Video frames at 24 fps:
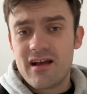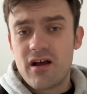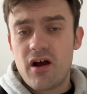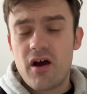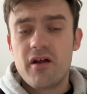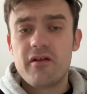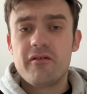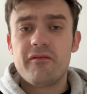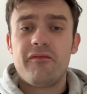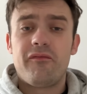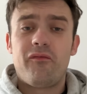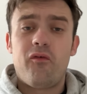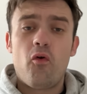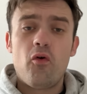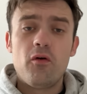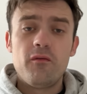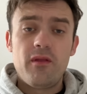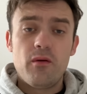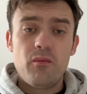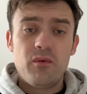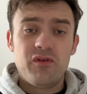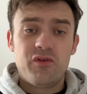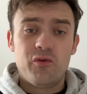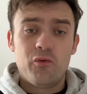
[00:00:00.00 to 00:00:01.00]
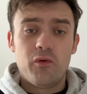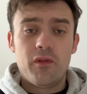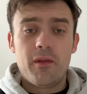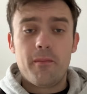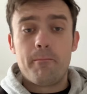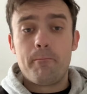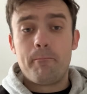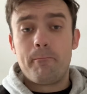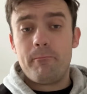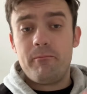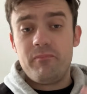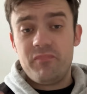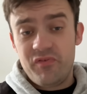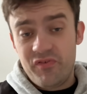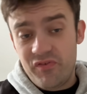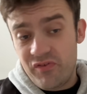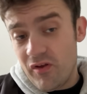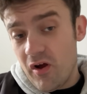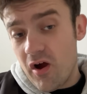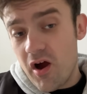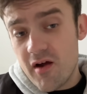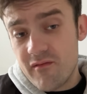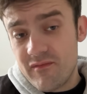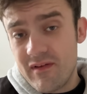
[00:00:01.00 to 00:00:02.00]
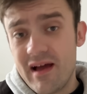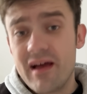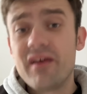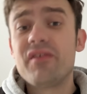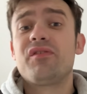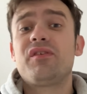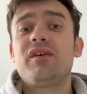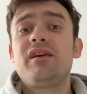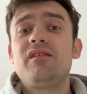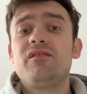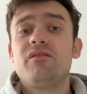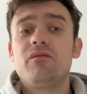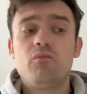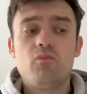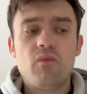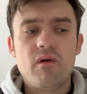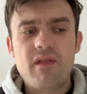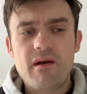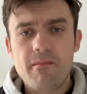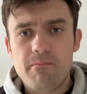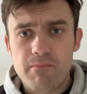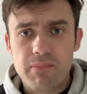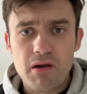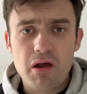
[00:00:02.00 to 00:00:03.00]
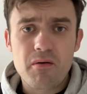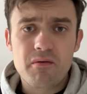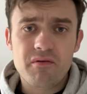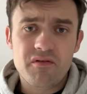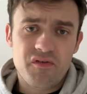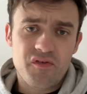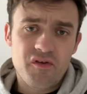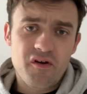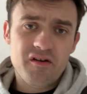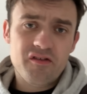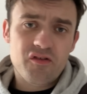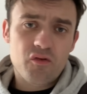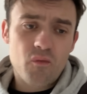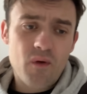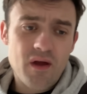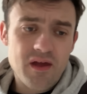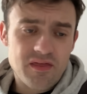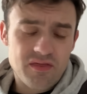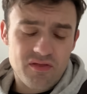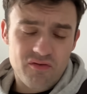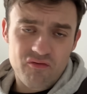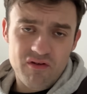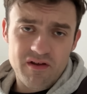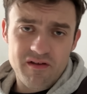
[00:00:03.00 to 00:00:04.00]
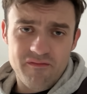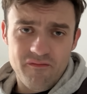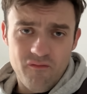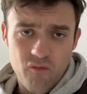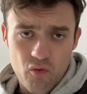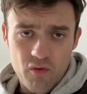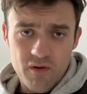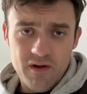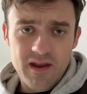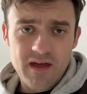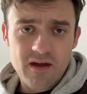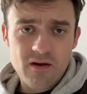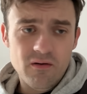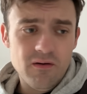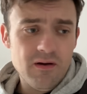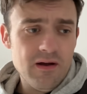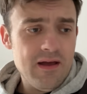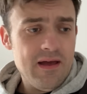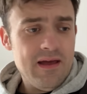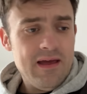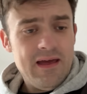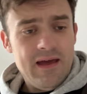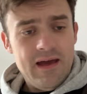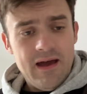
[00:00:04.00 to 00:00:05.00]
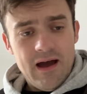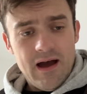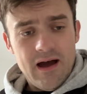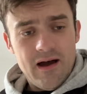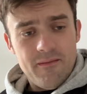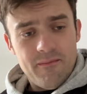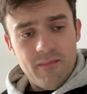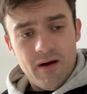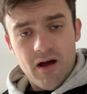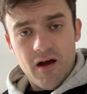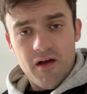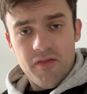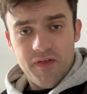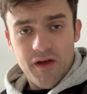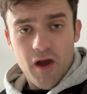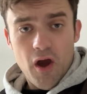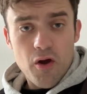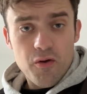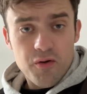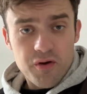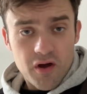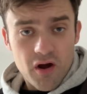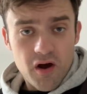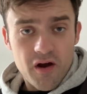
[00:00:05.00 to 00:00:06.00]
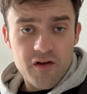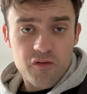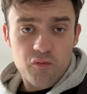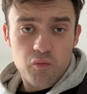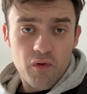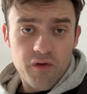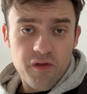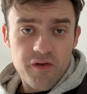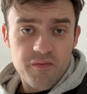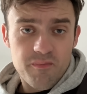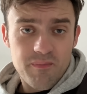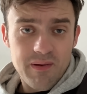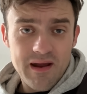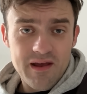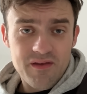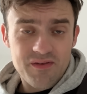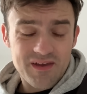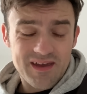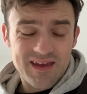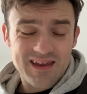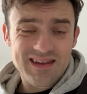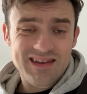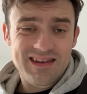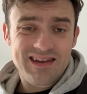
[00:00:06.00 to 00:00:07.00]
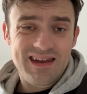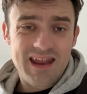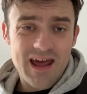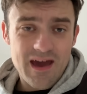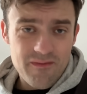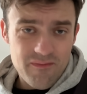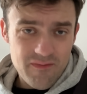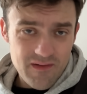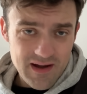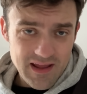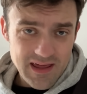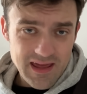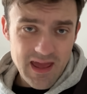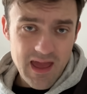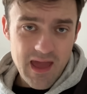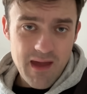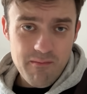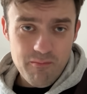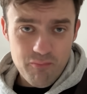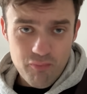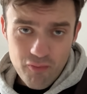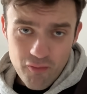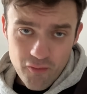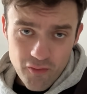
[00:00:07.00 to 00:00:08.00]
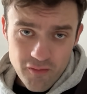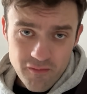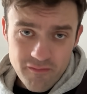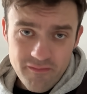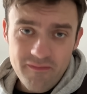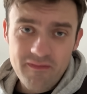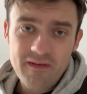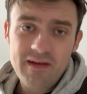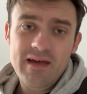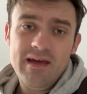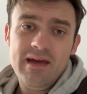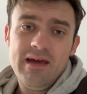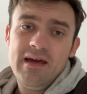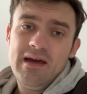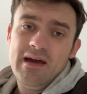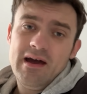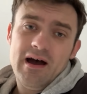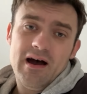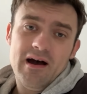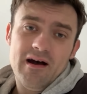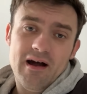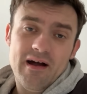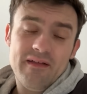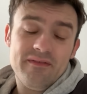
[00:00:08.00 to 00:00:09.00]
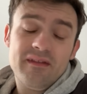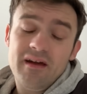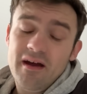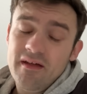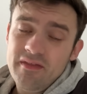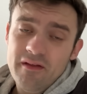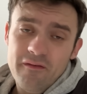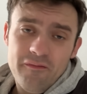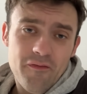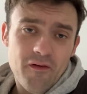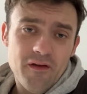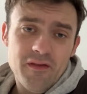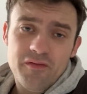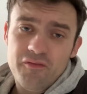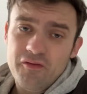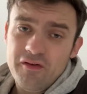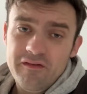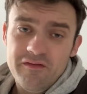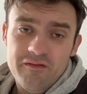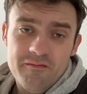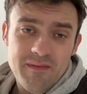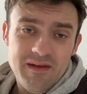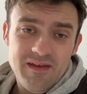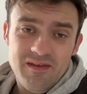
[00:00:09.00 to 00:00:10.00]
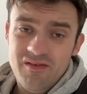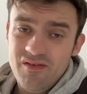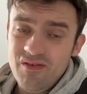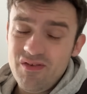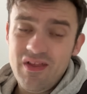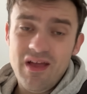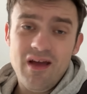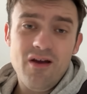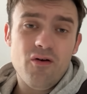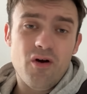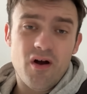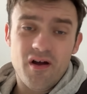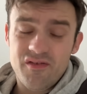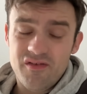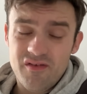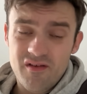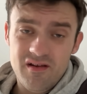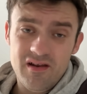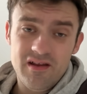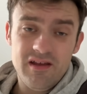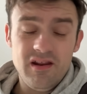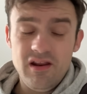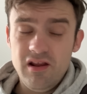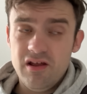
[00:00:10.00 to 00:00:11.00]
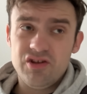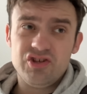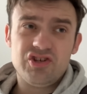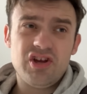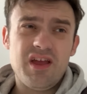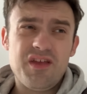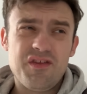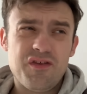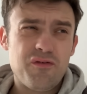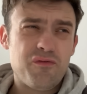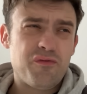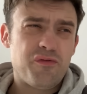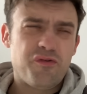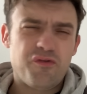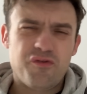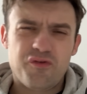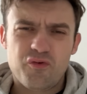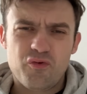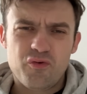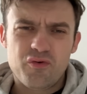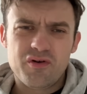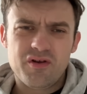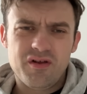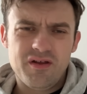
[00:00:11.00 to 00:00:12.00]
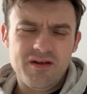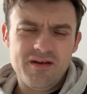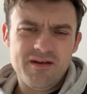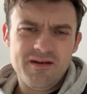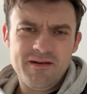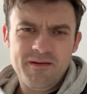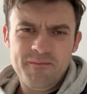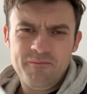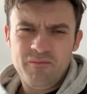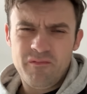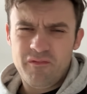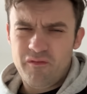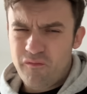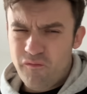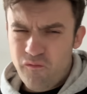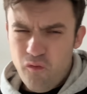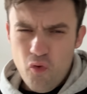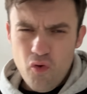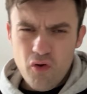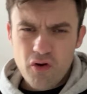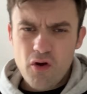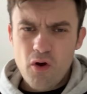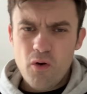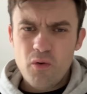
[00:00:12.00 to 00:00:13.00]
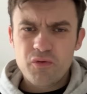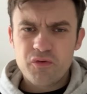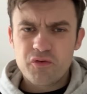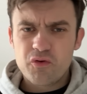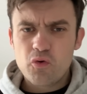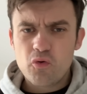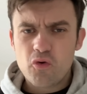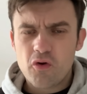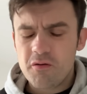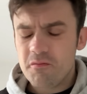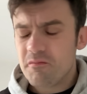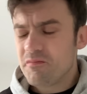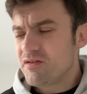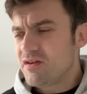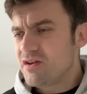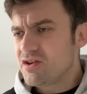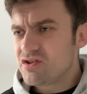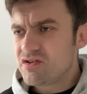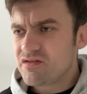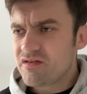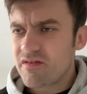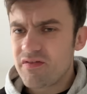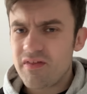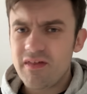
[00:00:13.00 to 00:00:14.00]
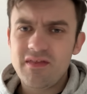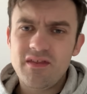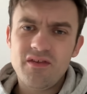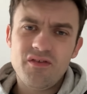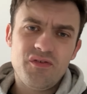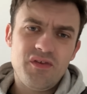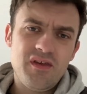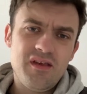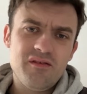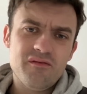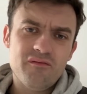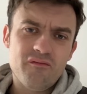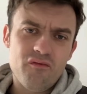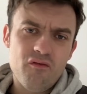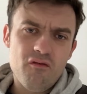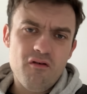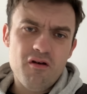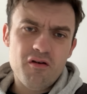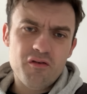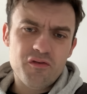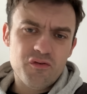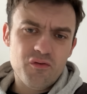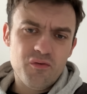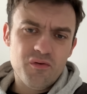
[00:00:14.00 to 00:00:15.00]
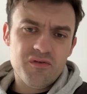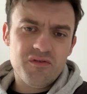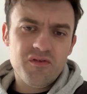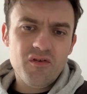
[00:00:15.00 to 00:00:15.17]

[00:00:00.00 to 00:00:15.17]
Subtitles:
kind of form that we saw at the start of last season, where they're blowing sides away 3-4-0. I think Odegaard is one of those players that can definitely improve. And the front three for me still, Jesus has scored 4 goals in all competitions, I think, this season for Arsenal.